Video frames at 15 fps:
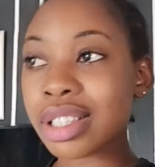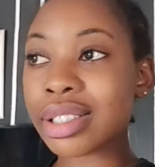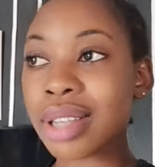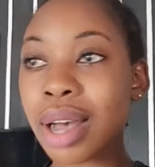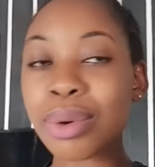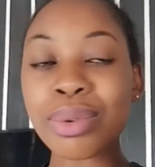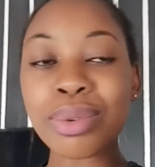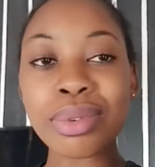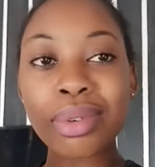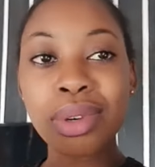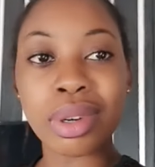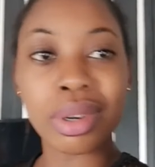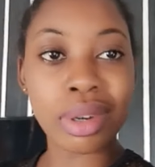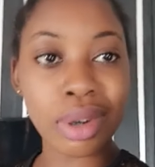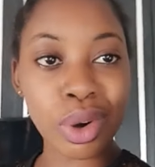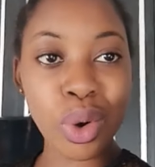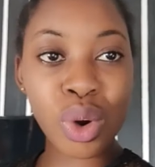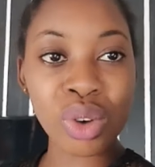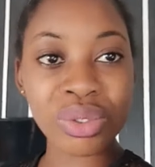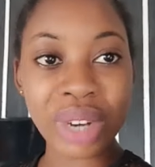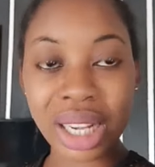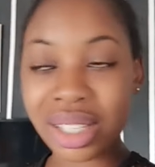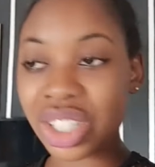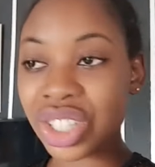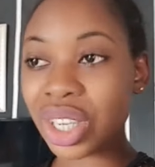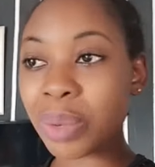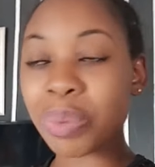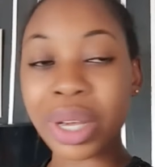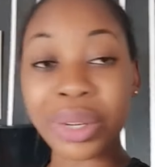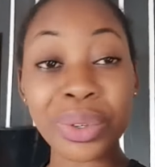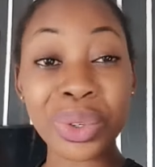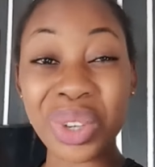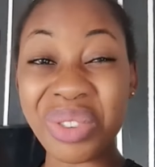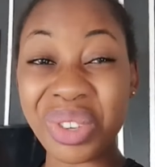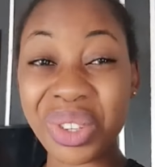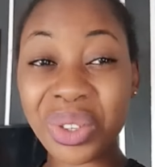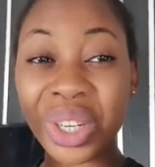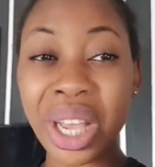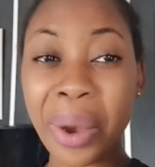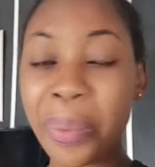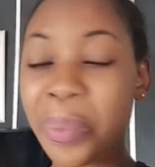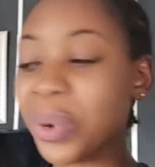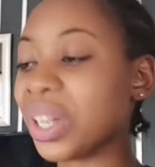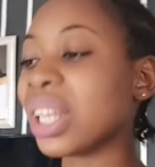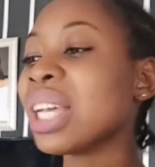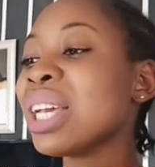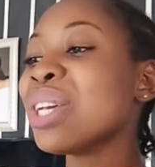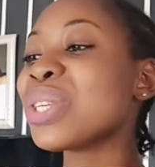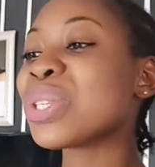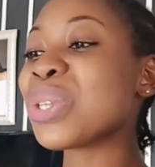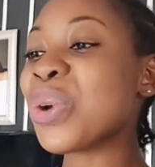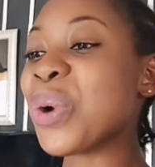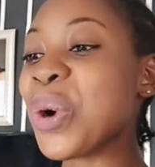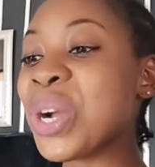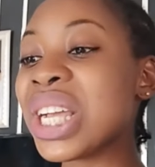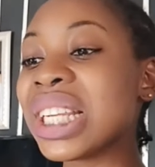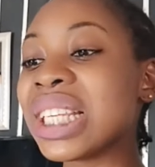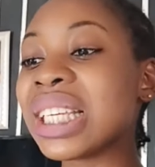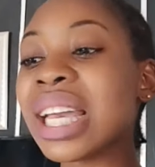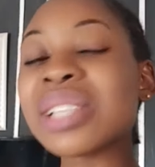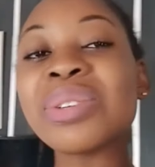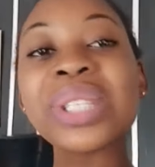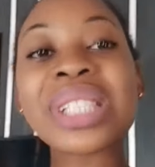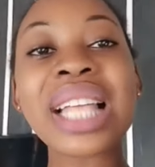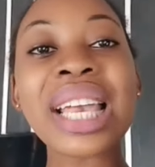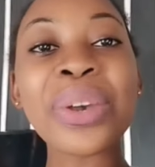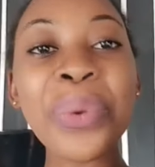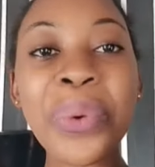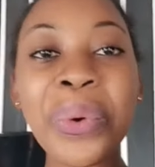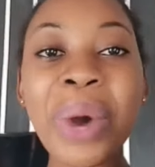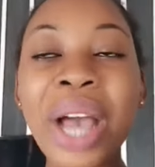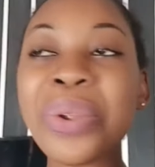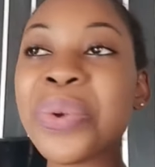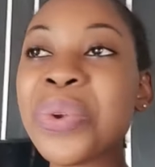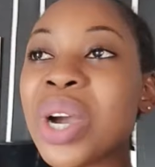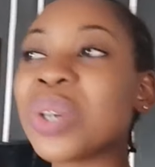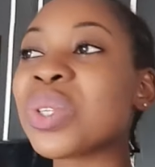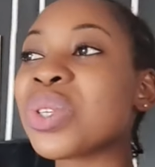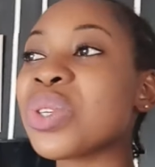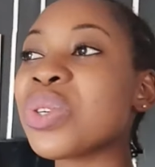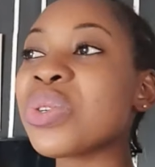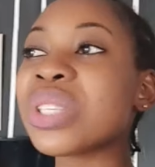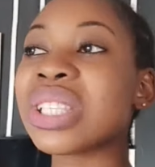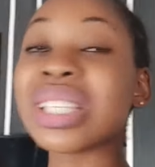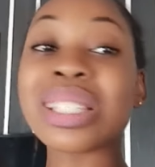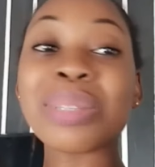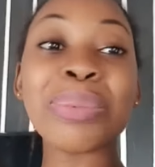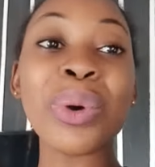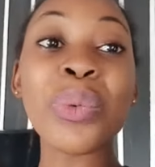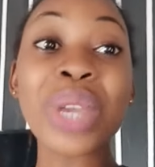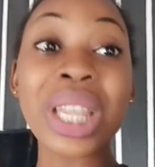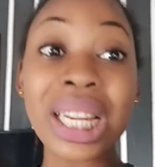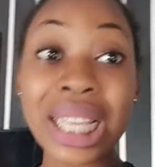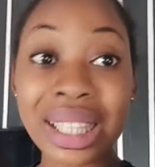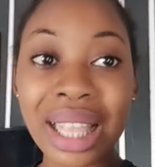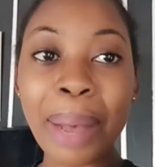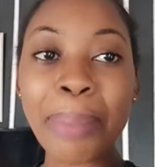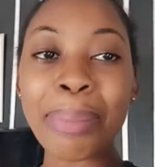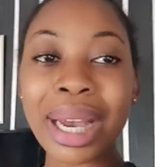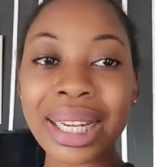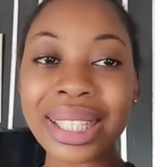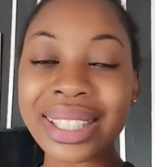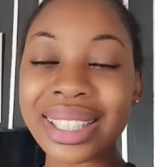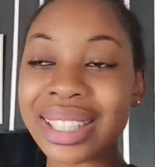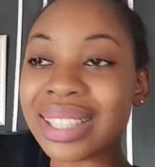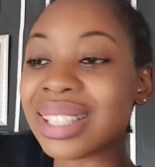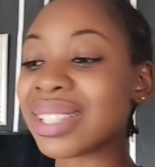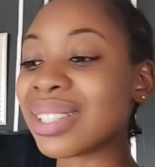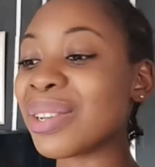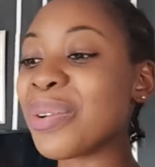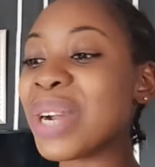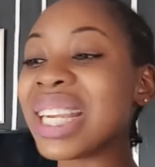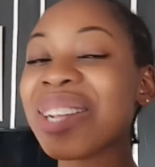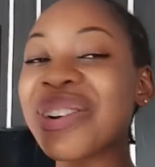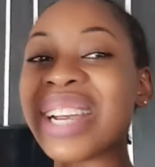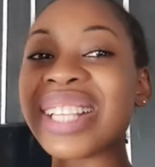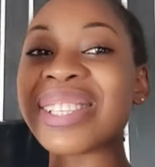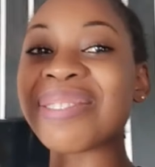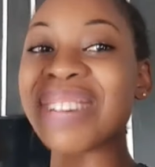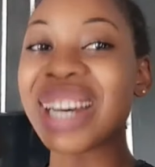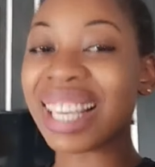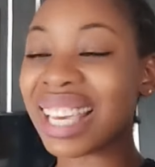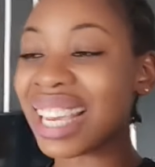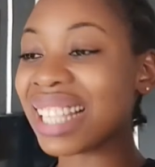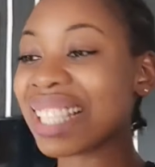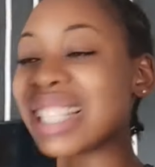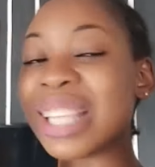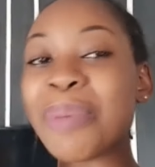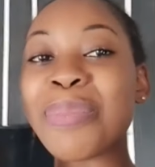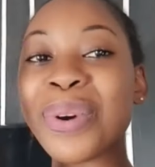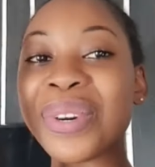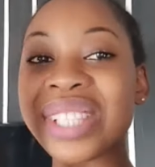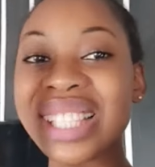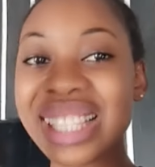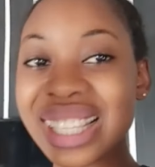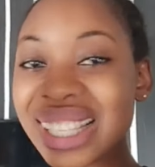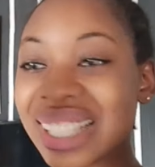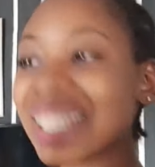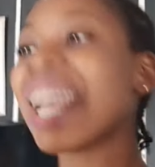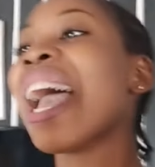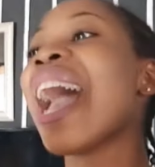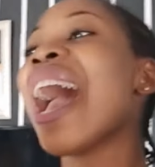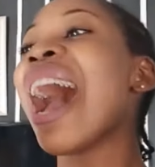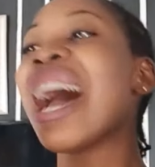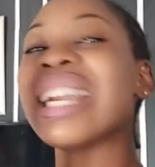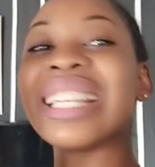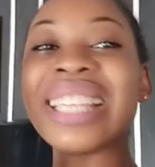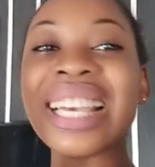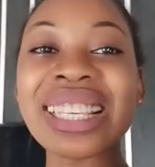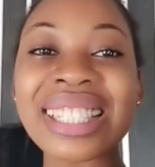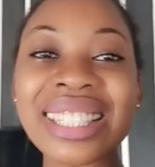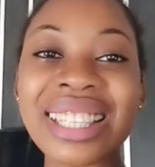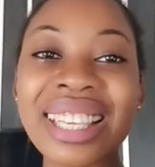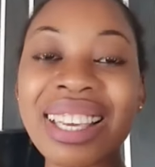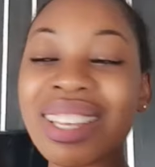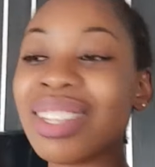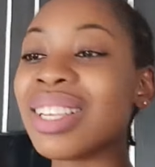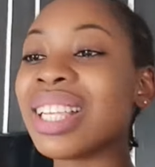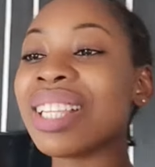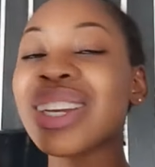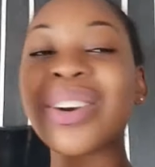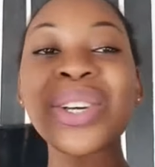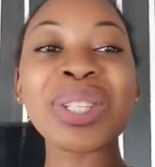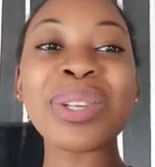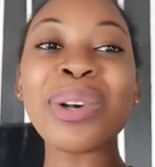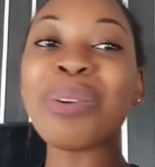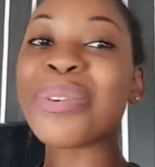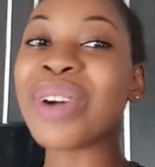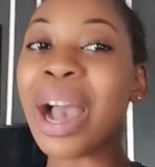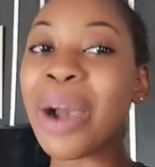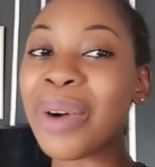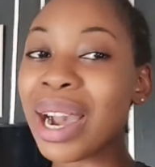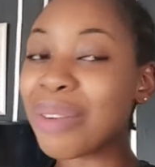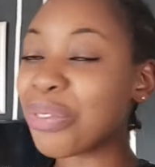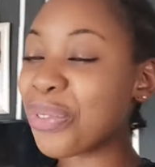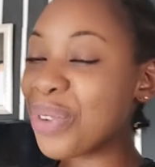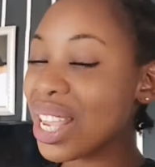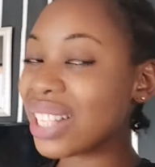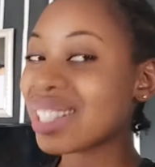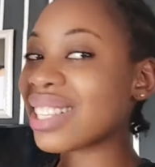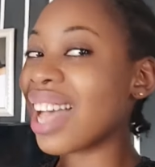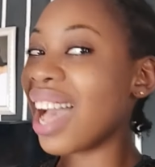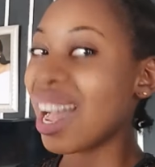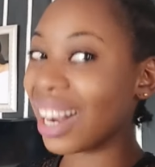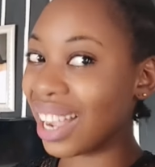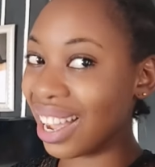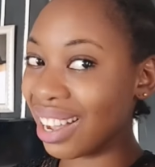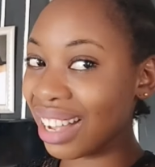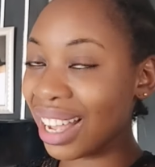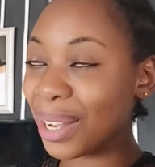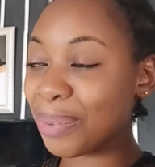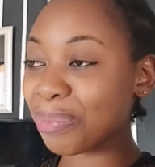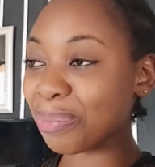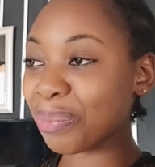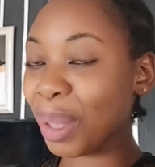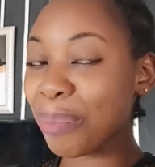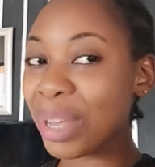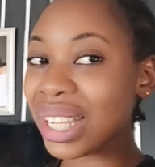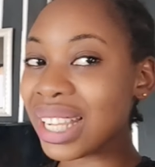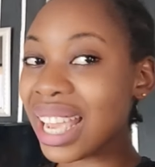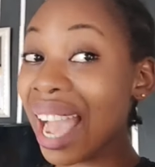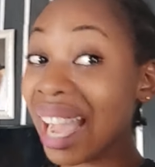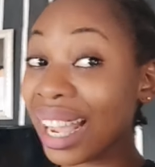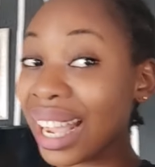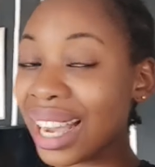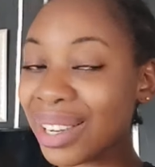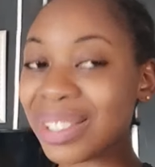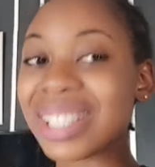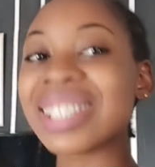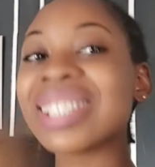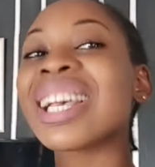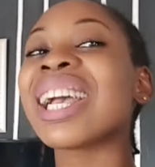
it circle or oval shape? I don't know if you know that one. So the guest was like, oh, I don't know how to use this, but we later managed it. So when they went to market, they bought this. And yesterday, in the course of our friend's birthday hangout,